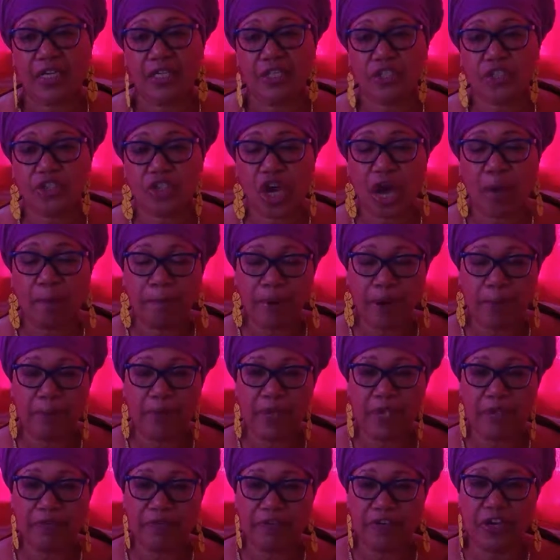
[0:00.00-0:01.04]
chop up
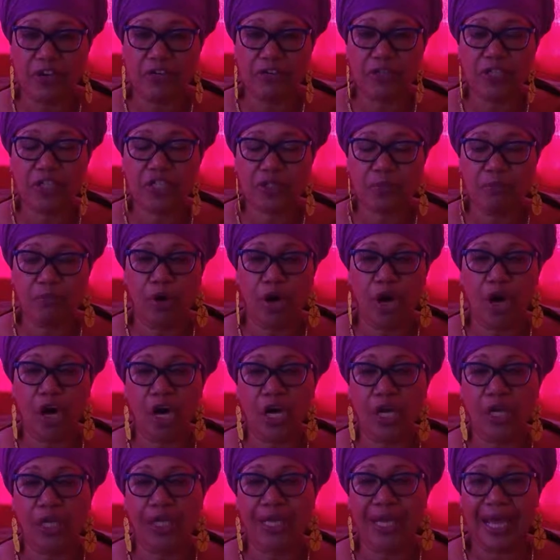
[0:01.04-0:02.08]
a very
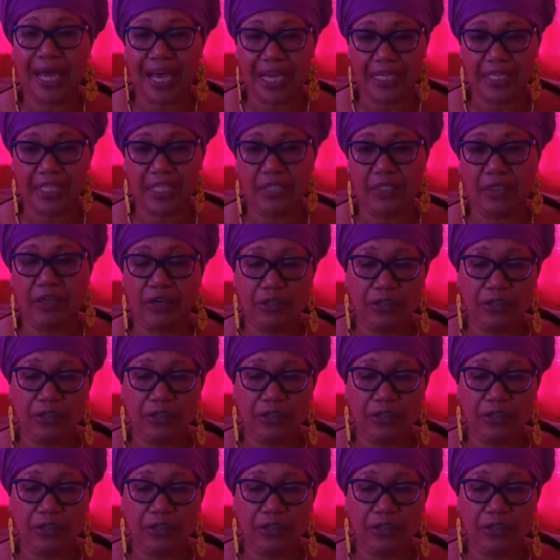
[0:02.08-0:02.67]
small onion.